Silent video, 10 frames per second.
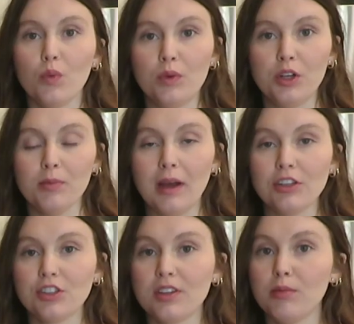When you're
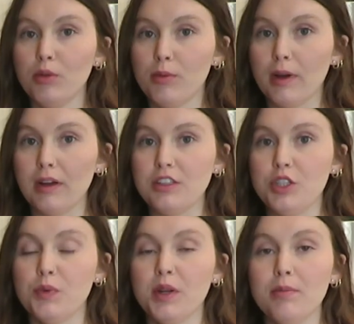mashing the blueberries,
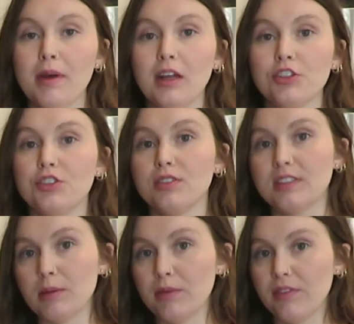you want to mash
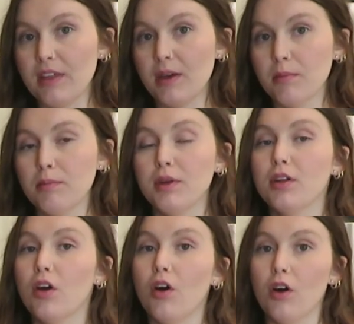some of them, but
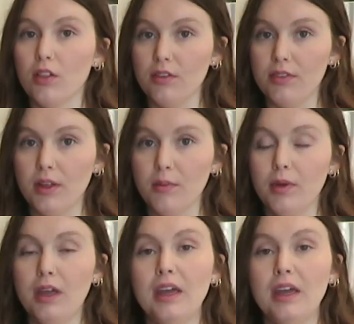not all of them.